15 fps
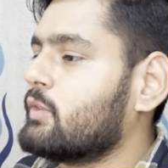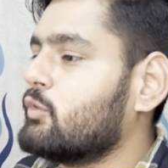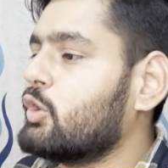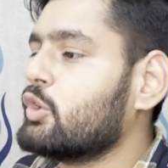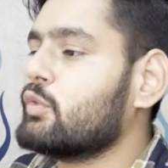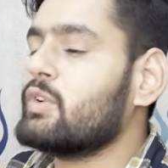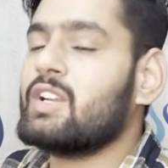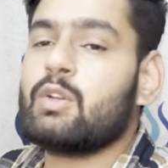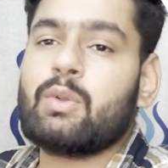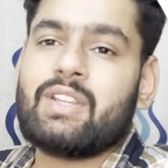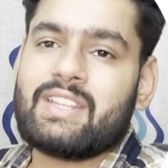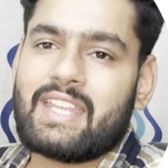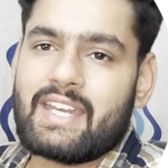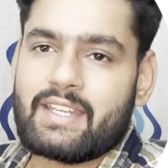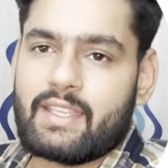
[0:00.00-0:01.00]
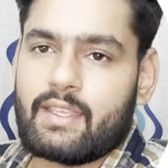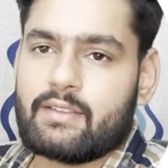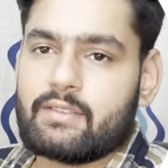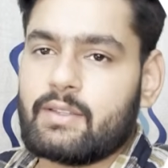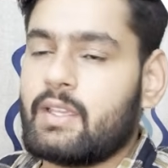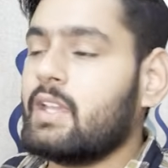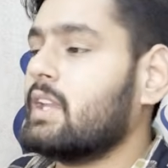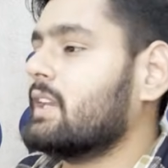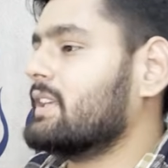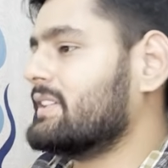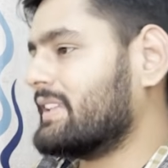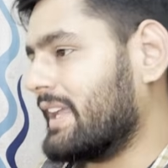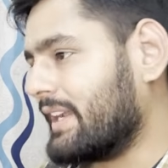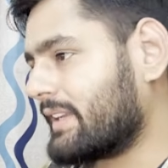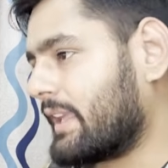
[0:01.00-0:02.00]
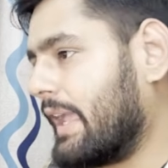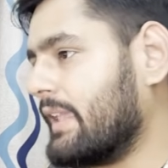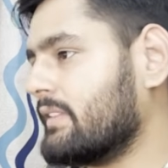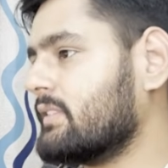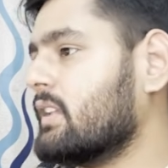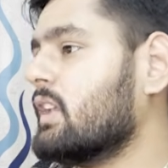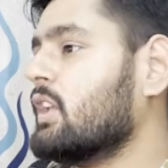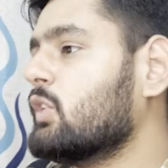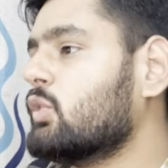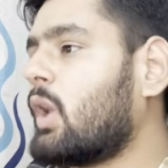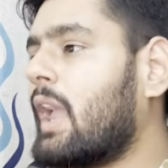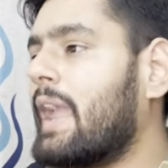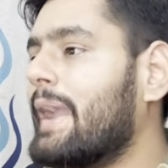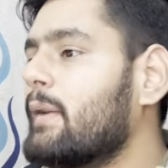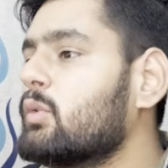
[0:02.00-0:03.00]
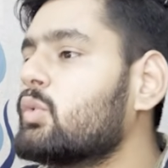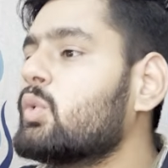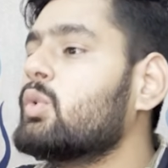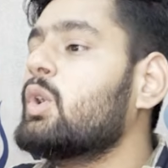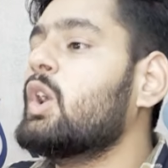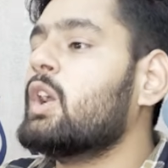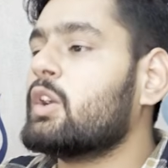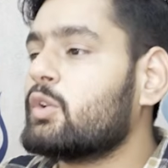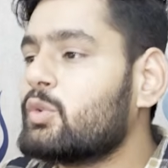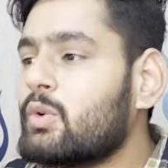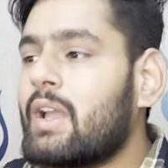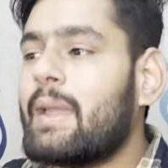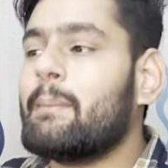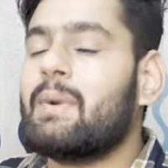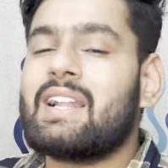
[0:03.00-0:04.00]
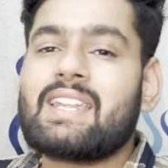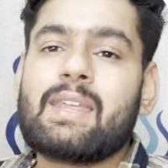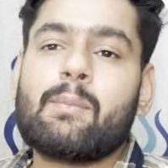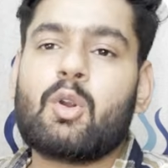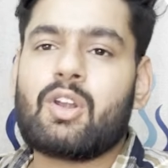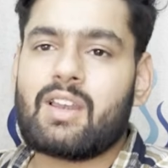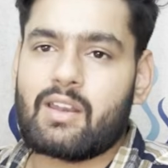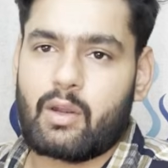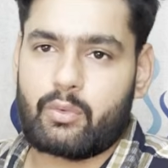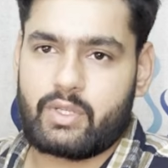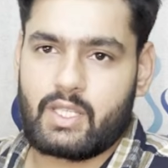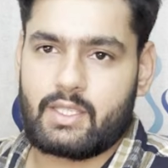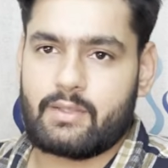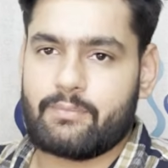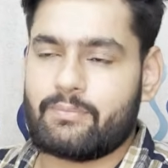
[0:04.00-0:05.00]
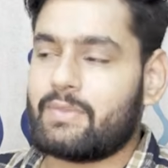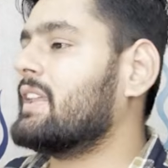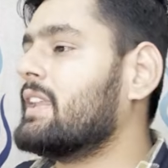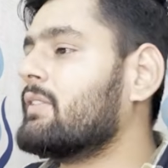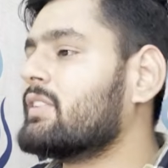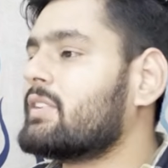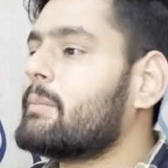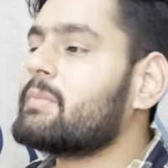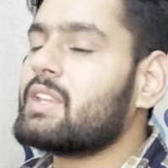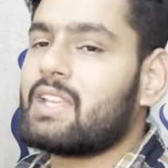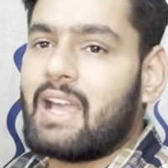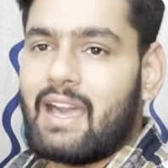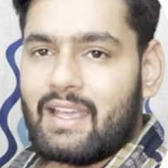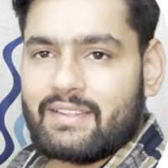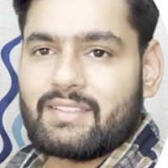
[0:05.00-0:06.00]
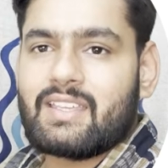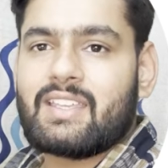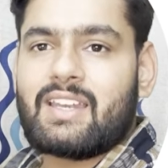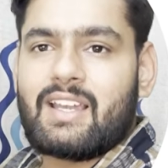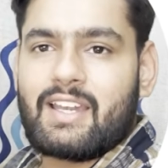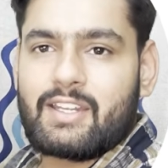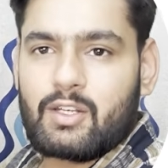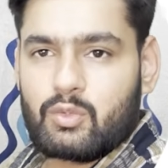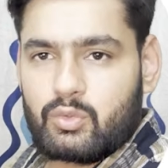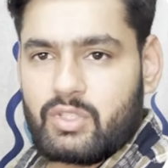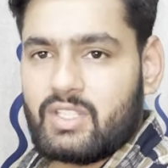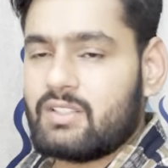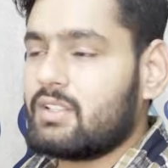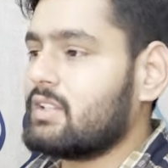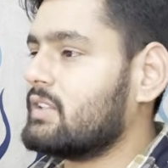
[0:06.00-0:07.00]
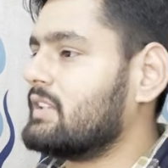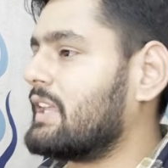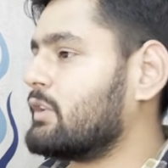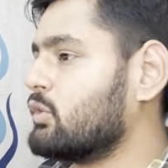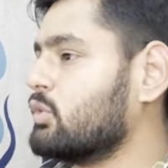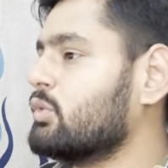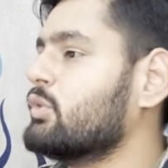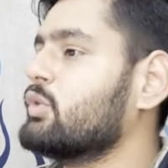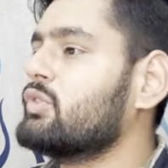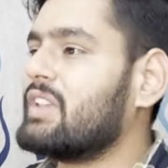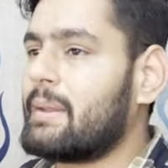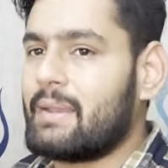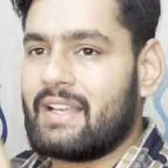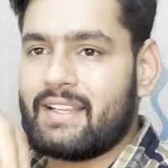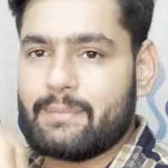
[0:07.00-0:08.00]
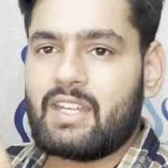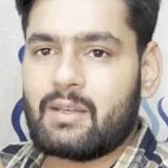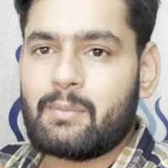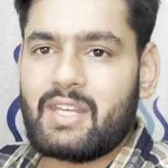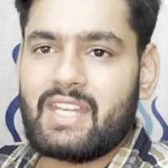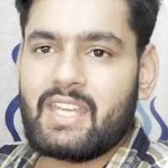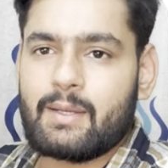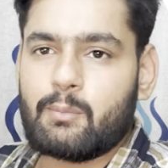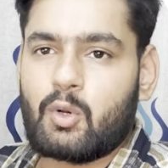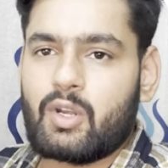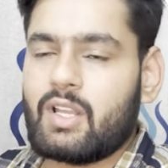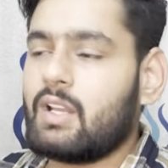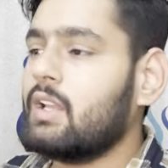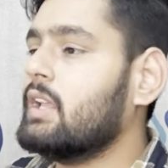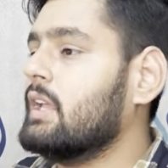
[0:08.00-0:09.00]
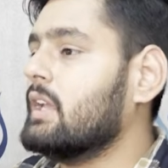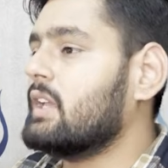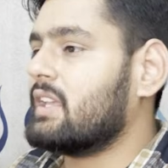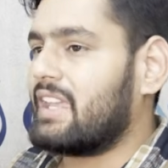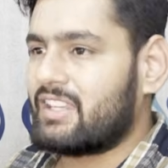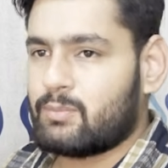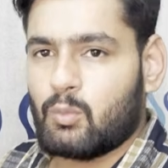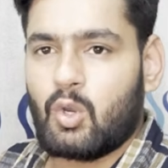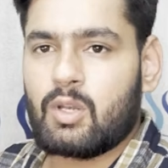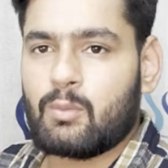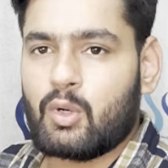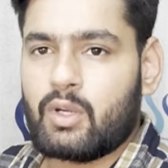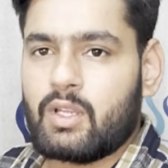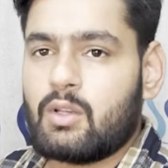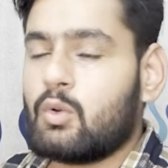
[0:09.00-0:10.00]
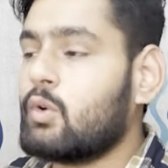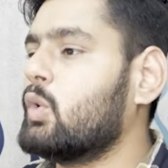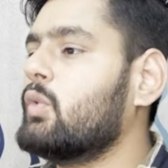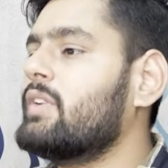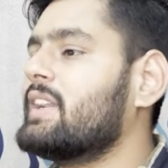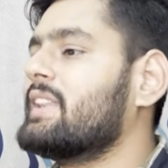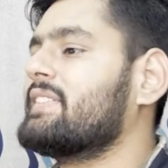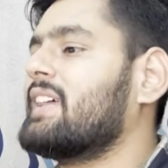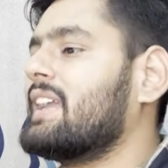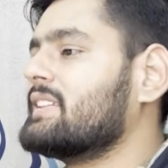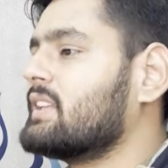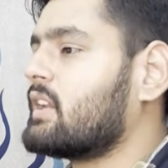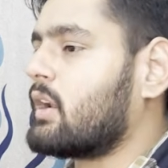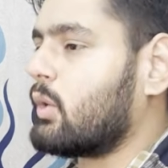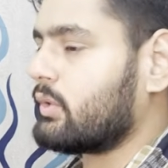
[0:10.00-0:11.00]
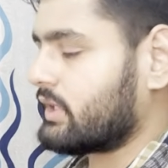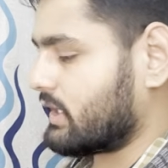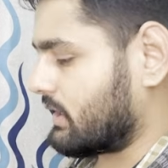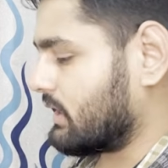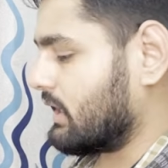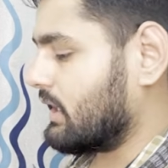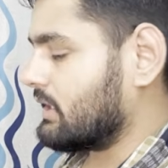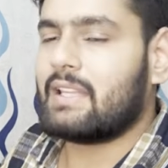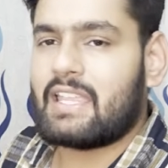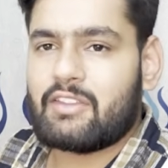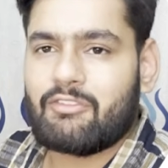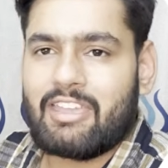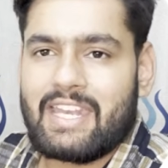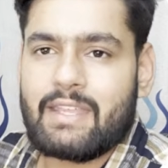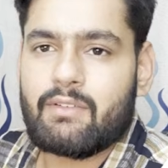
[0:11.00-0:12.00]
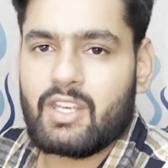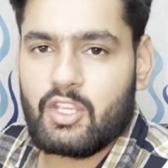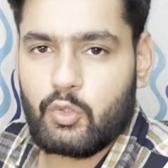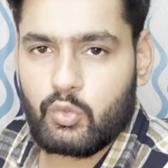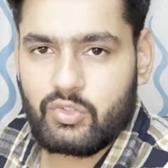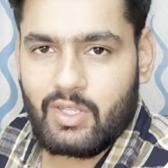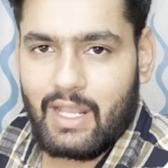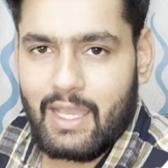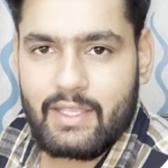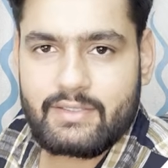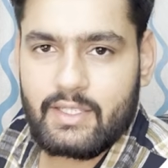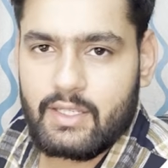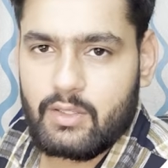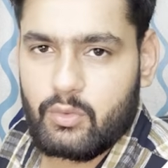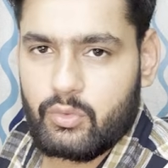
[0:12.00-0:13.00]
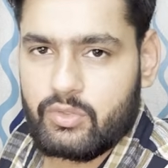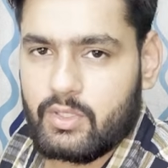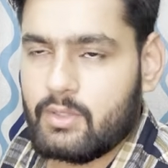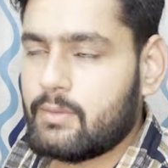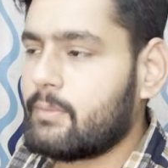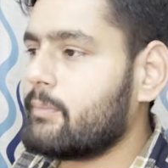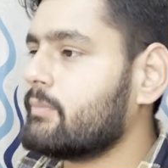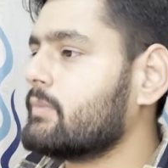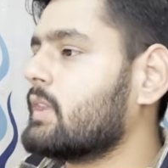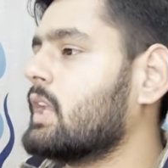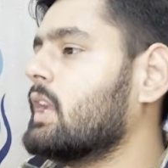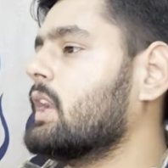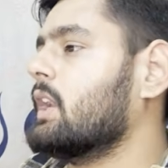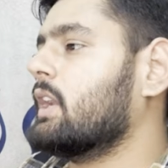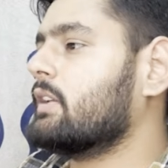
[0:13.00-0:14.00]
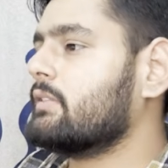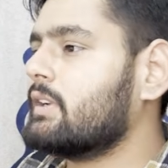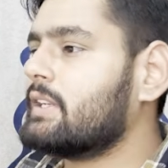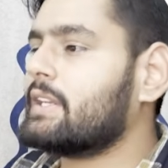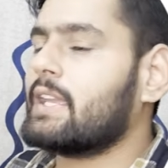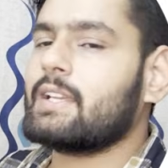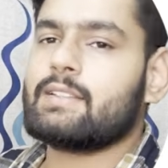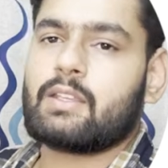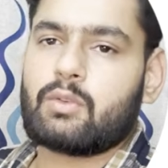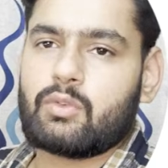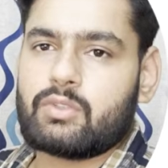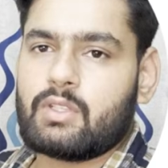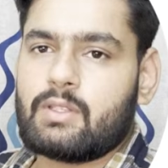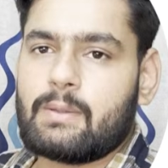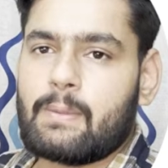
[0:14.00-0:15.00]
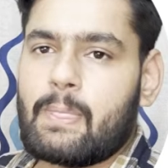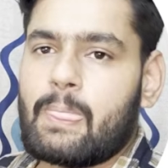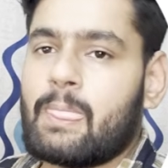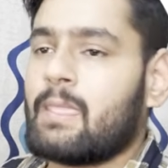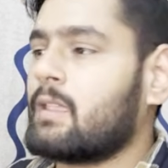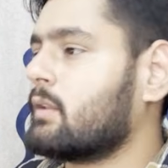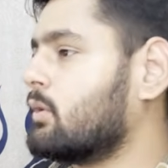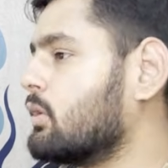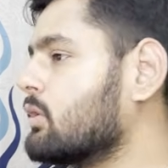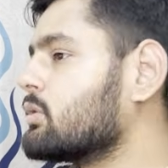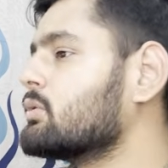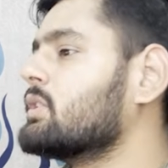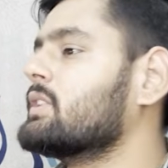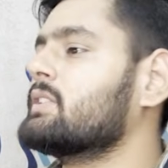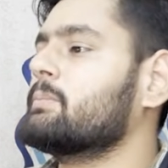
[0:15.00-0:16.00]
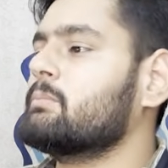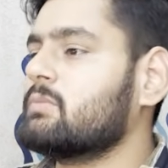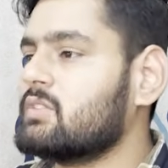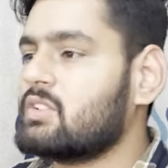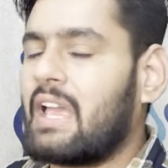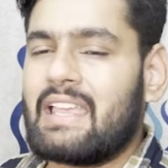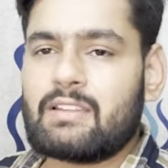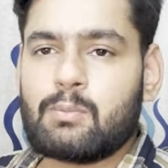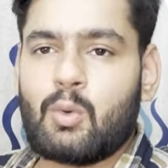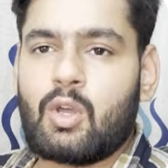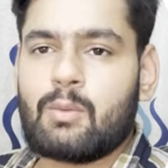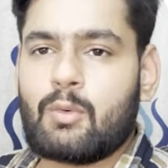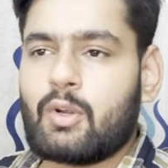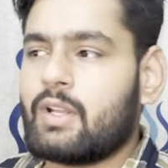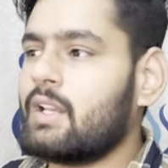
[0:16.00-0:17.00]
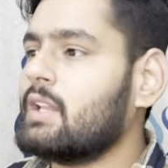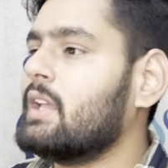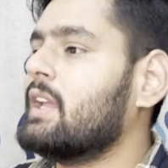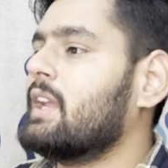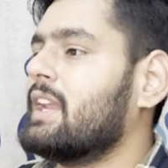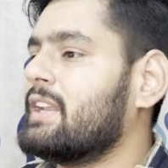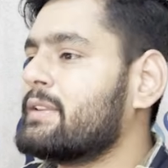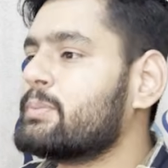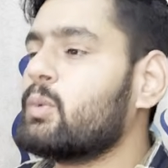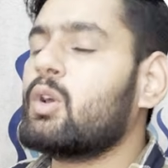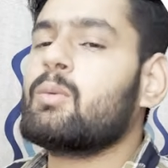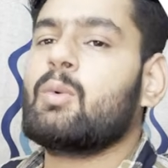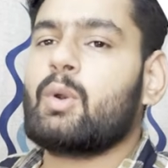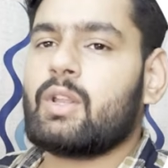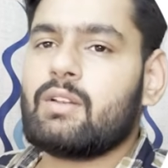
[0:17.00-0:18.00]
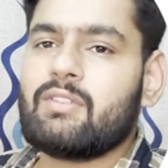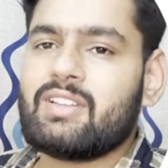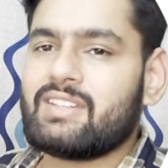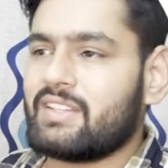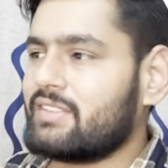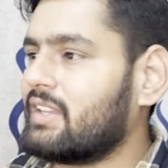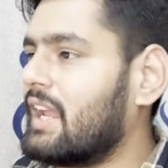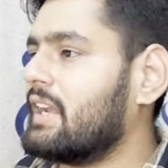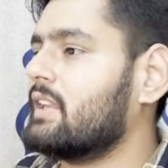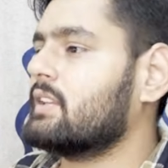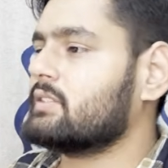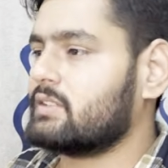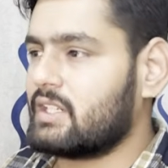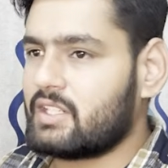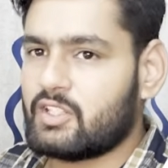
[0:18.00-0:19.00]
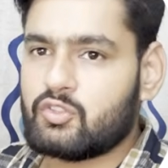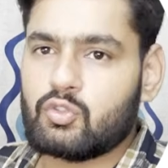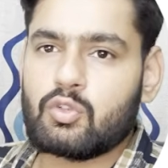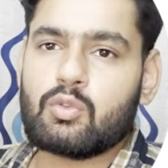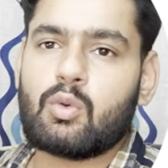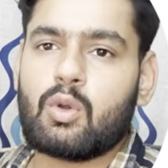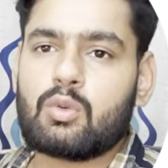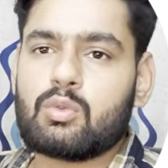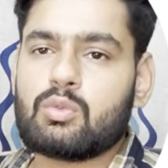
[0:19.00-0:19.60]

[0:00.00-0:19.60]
What you will do in that case? In that case, you have to do a multimodal routing. Whenever something asking related to this, like you use an intermediate model, a small model, who will decide the routing. Like whenever a user asks any question, it will take the question, go to the small model, and a small model will decide that it should go